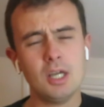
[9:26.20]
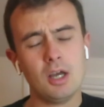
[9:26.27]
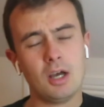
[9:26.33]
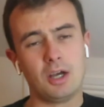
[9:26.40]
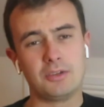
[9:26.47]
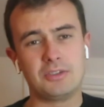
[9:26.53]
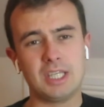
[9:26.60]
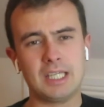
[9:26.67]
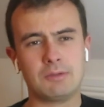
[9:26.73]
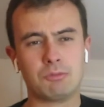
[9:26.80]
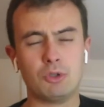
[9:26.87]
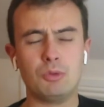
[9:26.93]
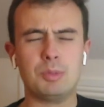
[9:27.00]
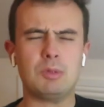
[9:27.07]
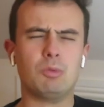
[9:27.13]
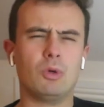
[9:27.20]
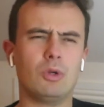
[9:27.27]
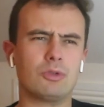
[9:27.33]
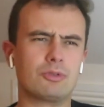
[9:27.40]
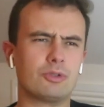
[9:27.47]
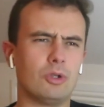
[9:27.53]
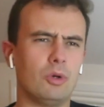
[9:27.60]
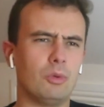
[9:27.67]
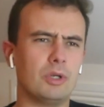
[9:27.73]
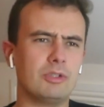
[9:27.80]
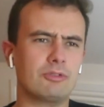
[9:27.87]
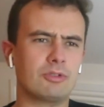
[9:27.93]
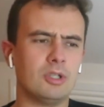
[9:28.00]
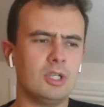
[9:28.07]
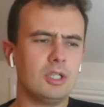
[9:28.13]
I think Ruby Walsh
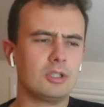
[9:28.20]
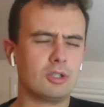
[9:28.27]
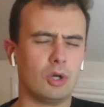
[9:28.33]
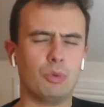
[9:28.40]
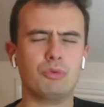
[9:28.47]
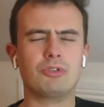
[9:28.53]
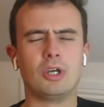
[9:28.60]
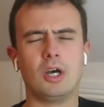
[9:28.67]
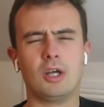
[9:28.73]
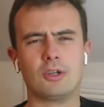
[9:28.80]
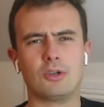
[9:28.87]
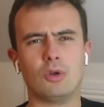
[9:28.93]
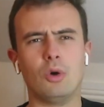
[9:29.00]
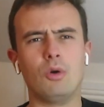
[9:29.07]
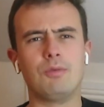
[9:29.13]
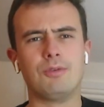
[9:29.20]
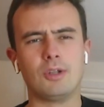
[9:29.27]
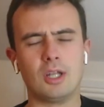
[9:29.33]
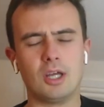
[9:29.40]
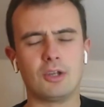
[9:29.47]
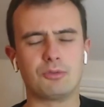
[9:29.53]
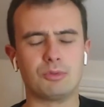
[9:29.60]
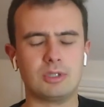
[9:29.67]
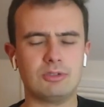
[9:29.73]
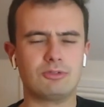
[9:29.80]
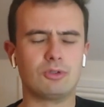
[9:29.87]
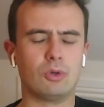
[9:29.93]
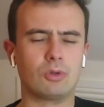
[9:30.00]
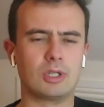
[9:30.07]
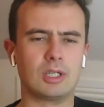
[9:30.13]
always goes on an awful lot when he's
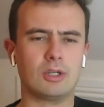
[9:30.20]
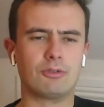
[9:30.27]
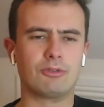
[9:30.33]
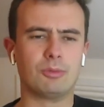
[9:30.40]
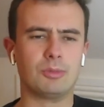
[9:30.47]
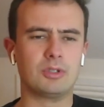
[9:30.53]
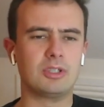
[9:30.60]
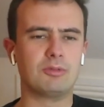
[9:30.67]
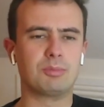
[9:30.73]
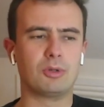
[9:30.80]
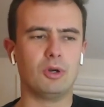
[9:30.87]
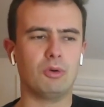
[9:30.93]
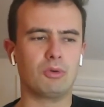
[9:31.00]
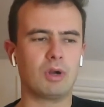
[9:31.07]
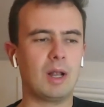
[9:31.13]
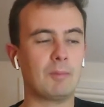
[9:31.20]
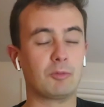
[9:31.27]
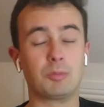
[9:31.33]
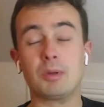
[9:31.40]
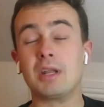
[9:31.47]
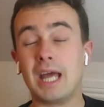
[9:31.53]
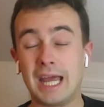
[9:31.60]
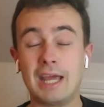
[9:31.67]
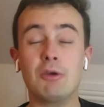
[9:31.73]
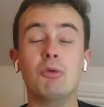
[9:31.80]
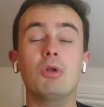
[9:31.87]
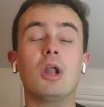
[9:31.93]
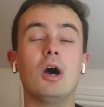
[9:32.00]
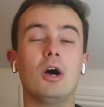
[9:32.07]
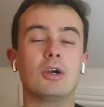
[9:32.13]
talking on some of these programmes, but how
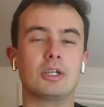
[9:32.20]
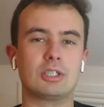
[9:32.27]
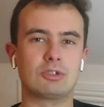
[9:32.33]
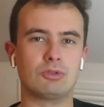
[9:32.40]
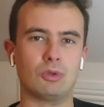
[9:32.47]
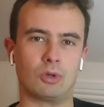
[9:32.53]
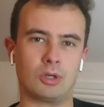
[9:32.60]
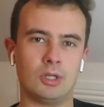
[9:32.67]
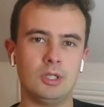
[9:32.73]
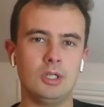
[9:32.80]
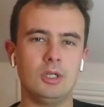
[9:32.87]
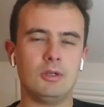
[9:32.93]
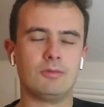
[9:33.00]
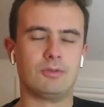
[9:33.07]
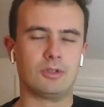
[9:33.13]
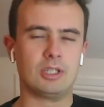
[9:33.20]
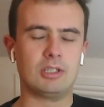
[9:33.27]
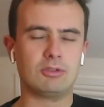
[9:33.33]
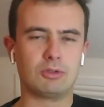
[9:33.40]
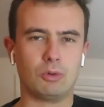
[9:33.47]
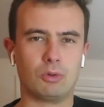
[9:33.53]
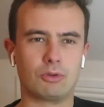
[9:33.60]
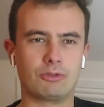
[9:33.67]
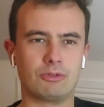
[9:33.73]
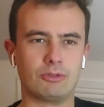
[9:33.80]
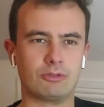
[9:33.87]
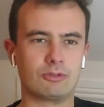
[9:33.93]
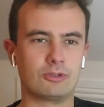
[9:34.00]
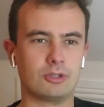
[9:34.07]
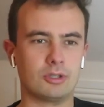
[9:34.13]
long it took for these
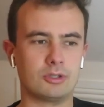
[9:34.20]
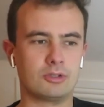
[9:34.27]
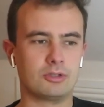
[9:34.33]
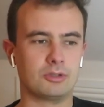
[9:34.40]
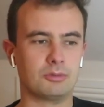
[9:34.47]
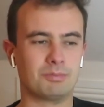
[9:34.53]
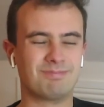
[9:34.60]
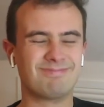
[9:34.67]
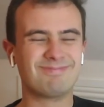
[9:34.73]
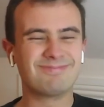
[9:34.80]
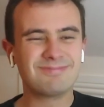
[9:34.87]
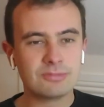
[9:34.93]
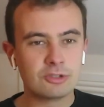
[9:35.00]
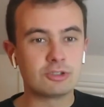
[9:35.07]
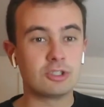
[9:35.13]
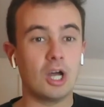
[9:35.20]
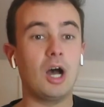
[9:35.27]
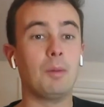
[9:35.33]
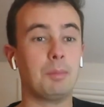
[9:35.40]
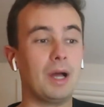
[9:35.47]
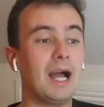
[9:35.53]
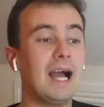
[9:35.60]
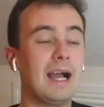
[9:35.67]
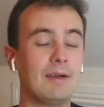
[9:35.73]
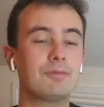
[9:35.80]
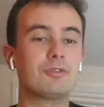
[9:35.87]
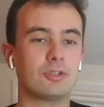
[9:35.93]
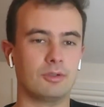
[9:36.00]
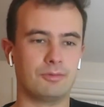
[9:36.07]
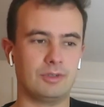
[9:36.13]
horses to stop
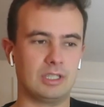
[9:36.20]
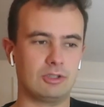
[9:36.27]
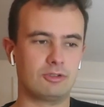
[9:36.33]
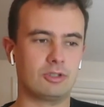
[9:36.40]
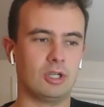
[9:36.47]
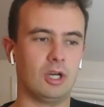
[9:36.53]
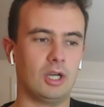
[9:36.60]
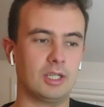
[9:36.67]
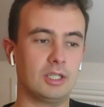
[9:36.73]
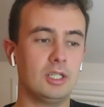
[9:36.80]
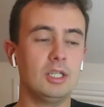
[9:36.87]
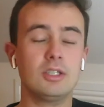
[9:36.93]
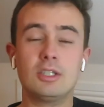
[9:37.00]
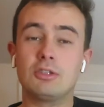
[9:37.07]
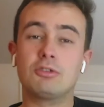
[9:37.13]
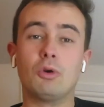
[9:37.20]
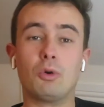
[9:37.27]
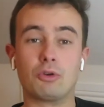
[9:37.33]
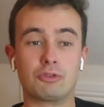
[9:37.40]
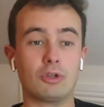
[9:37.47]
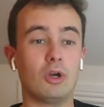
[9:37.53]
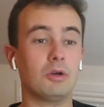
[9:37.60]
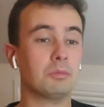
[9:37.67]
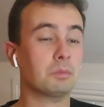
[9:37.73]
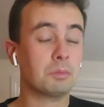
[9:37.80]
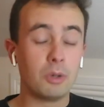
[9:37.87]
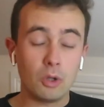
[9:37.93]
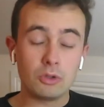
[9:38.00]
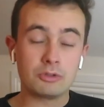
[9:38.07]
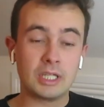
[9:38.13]
after the finish line. This horse,
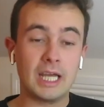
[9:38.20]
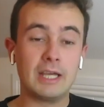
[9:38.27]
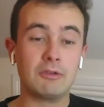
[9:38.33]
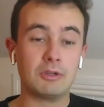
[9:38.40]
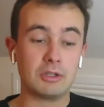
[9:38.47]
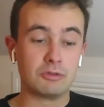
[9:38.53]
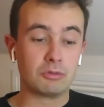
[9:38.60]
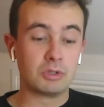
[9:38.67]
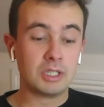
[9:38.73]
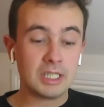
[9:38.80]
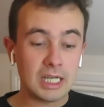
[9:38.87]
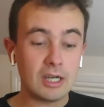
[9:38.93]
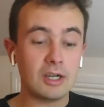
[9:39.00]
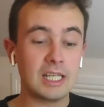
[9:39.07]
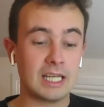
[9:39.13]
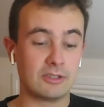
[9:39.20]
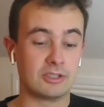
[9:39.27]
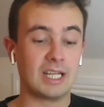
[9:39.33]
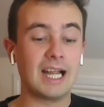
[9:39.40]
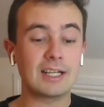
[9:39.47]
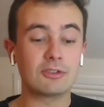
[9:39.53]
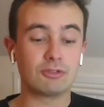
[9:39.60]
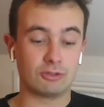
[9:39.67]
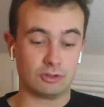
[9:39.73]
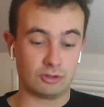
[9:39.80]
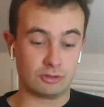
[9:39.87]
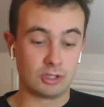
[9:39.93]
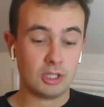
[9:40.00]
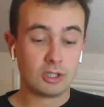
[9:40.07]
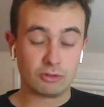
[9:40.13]
Paul Townend, nearly had an accident
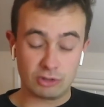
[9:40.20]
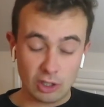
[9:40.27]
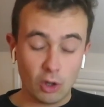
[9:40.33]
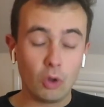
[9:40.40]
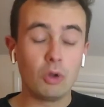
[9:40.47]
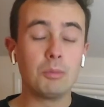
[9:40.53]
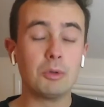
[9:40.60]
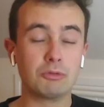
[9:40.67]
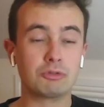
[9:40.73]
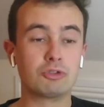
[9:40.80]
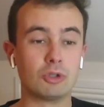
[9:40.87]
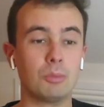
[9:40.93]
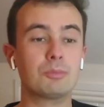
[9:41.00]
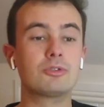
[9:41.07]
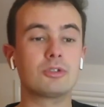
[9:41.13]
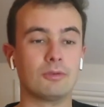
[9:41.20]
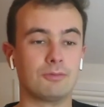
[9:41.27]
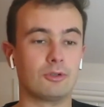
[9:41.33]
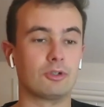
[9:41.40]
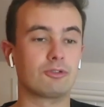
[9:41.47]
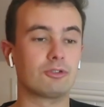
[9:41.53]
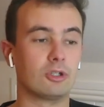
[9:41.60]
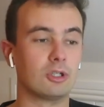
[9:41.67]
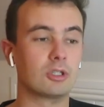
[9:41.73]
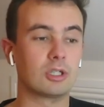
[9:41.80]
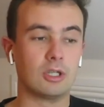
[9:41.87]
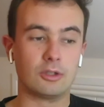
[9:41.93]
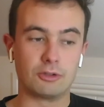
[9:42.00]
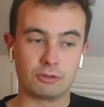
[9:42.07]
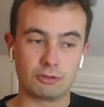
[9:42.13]
because he almost jumped the first hurdle
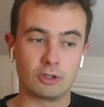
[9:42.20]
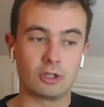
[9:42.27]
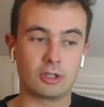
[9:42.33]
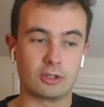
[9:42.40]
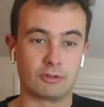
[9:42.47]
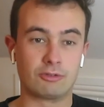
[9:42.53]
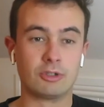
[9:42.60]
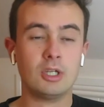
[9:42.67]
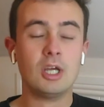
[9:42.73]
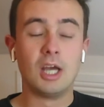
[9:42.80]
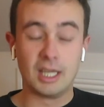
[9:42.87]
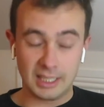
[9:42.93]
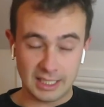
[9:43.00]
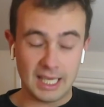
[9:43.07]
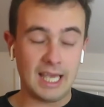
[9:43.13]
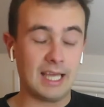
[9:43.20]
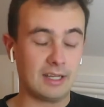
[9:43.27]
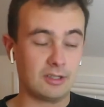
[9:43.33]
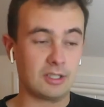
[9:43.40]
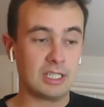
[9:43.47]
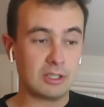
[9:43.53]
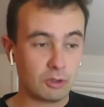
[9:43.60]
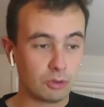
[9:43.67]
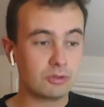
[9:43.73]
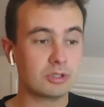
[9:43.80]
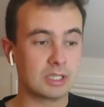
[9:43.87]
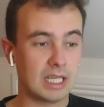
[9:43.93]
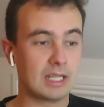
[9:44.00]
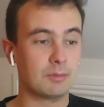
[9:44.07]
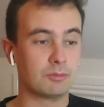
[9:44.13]
on the circuit. Again, he couldn't
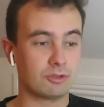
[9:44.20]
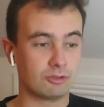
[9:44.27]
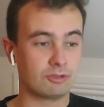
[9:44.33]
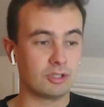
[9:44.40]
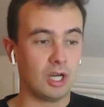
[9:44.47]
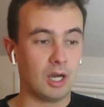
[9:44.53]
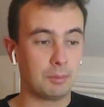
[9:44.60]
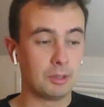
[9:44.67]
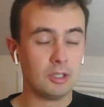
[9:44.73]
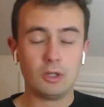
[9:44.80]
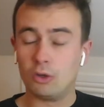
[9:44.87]
get him to stop.